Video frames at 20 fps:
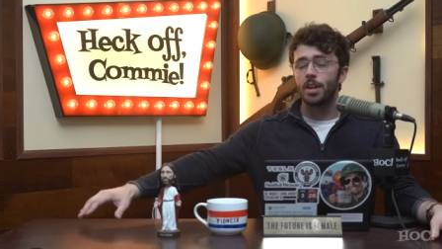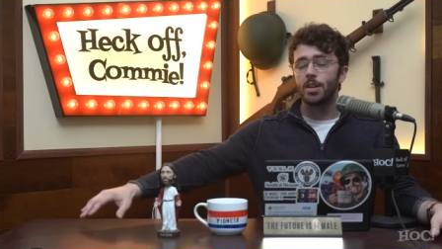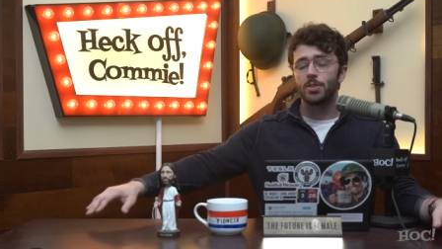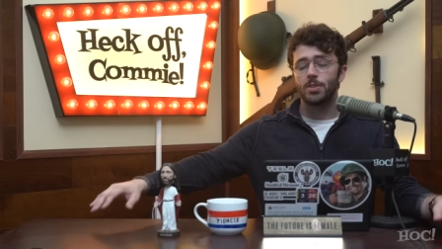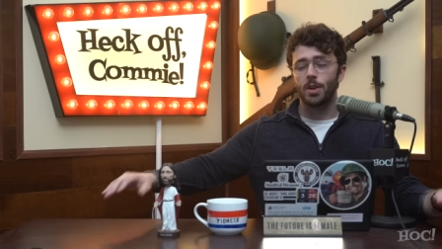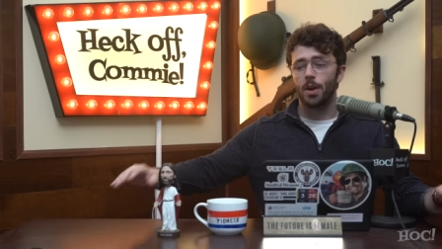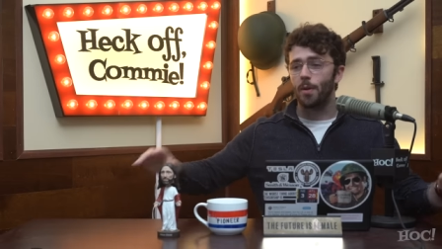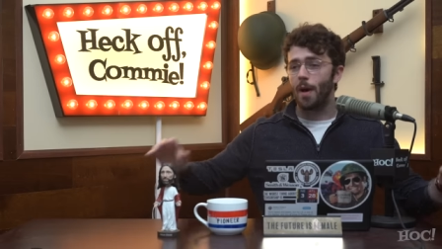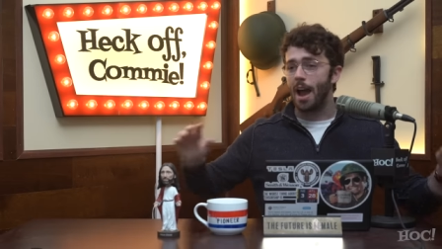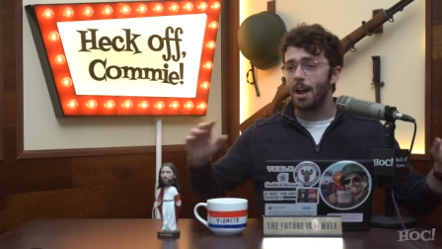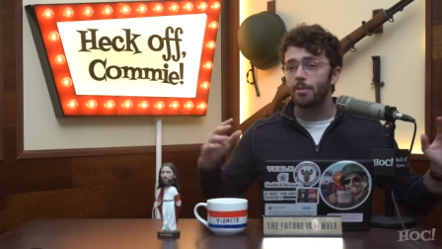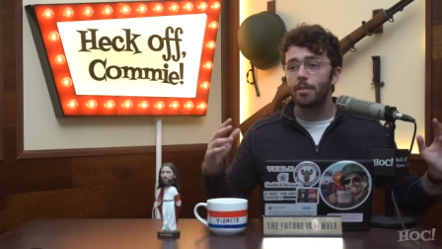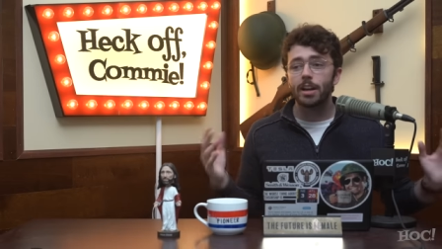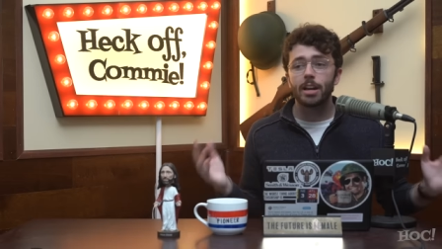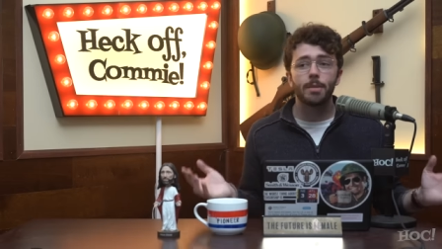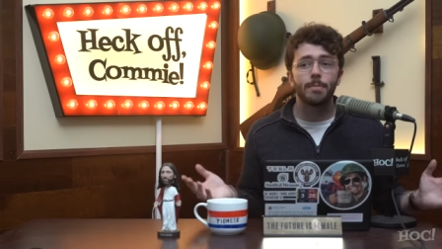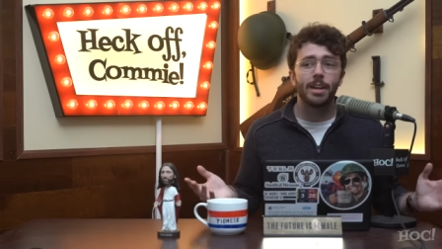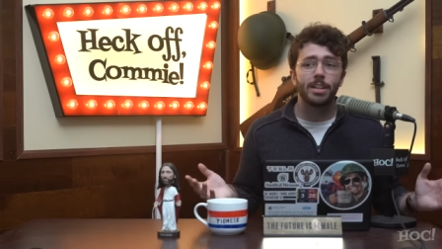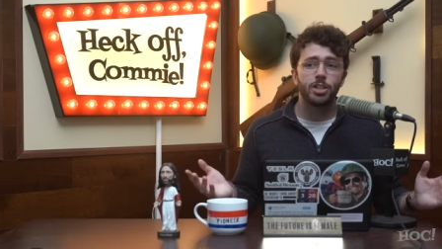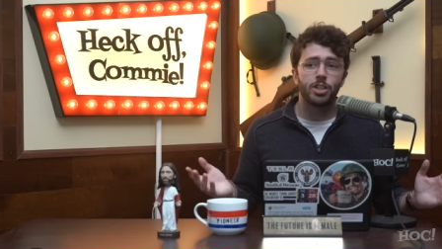So I
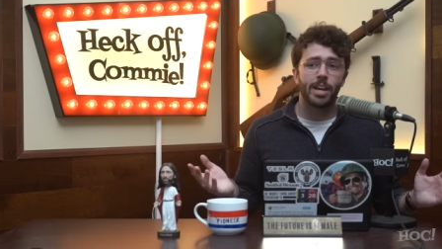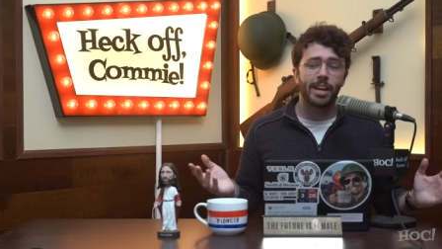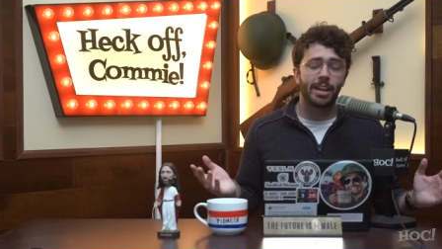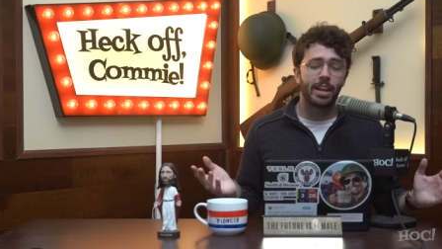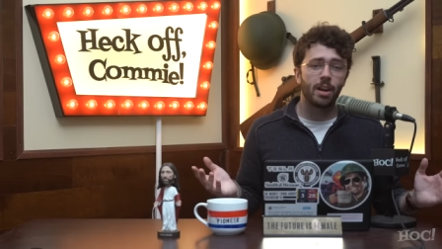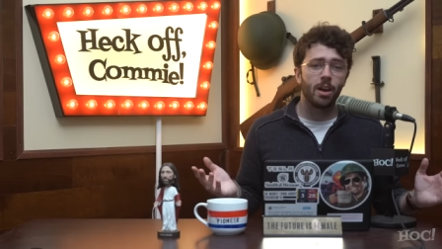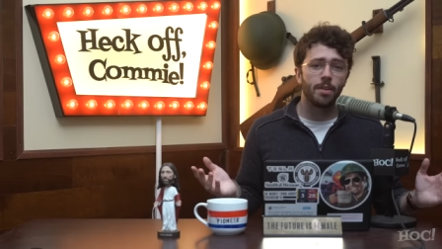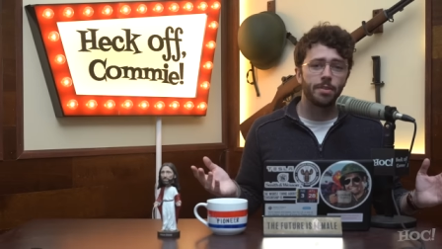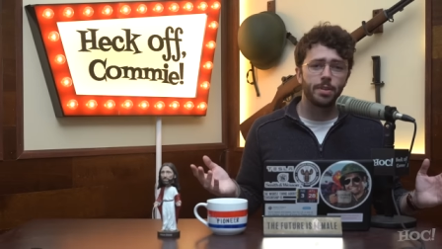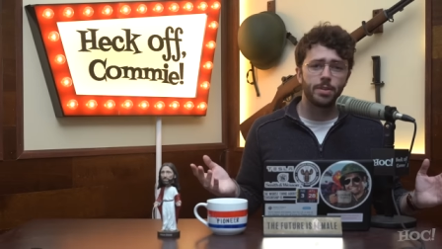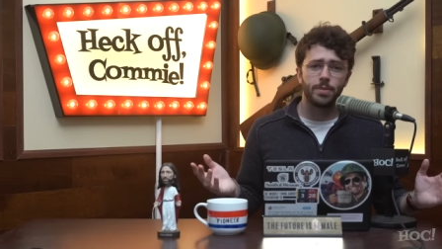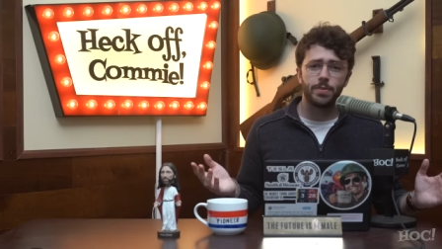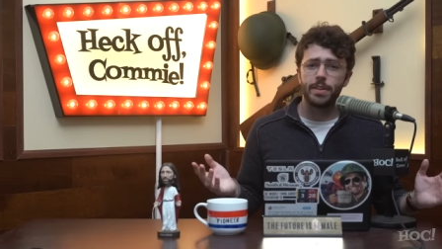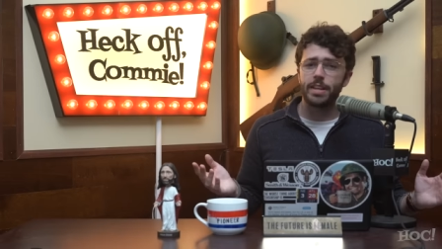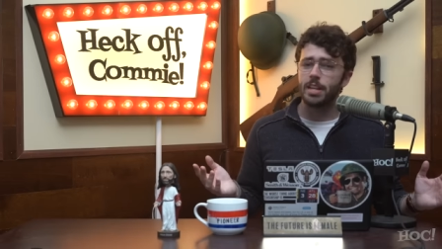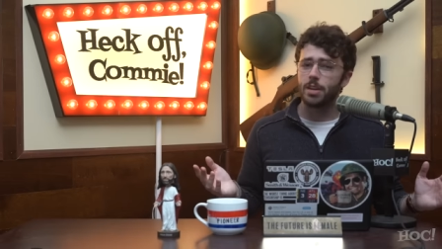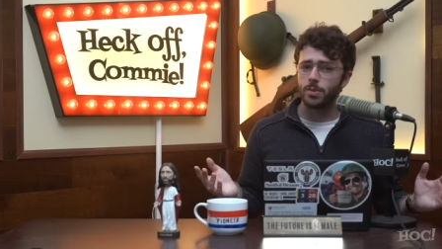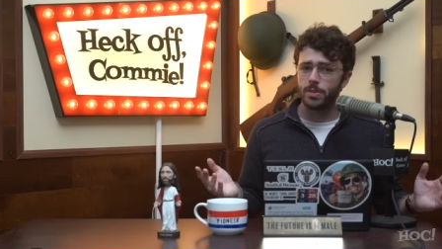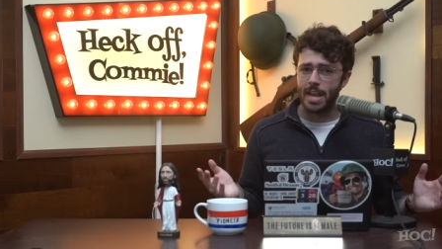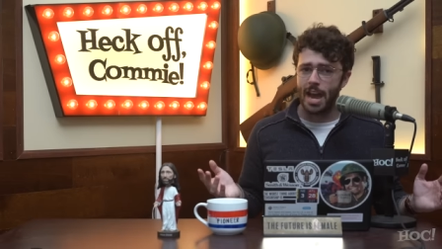recommend checking all those
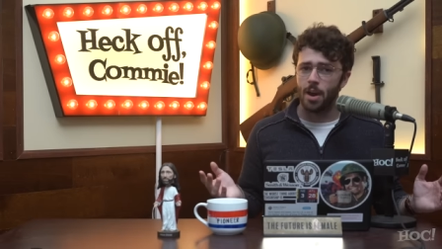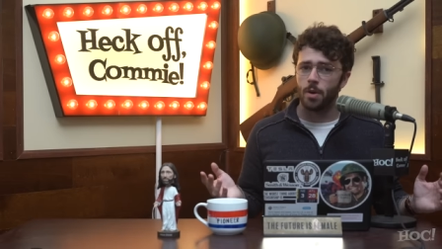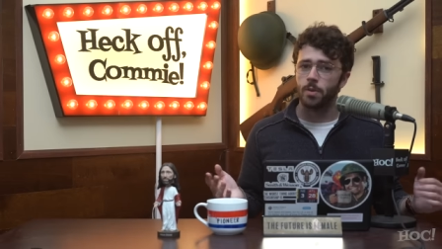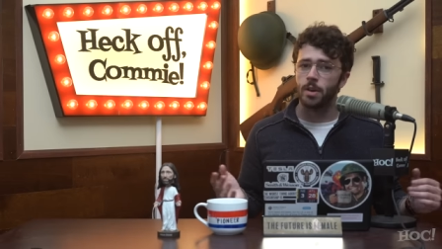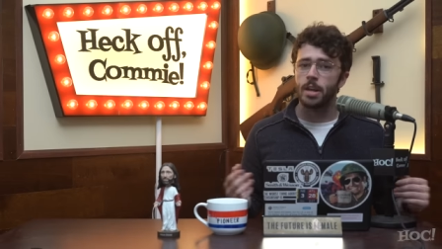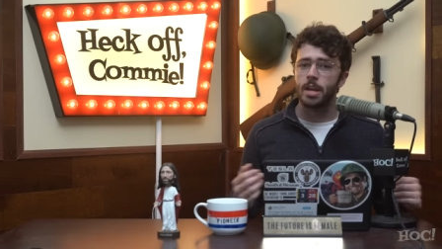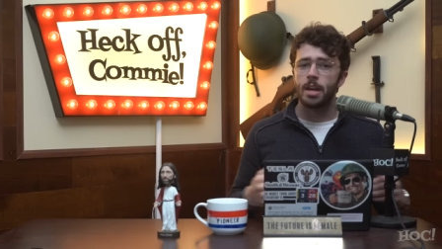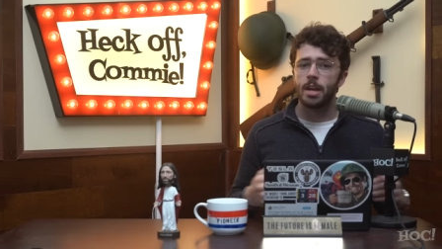videos out.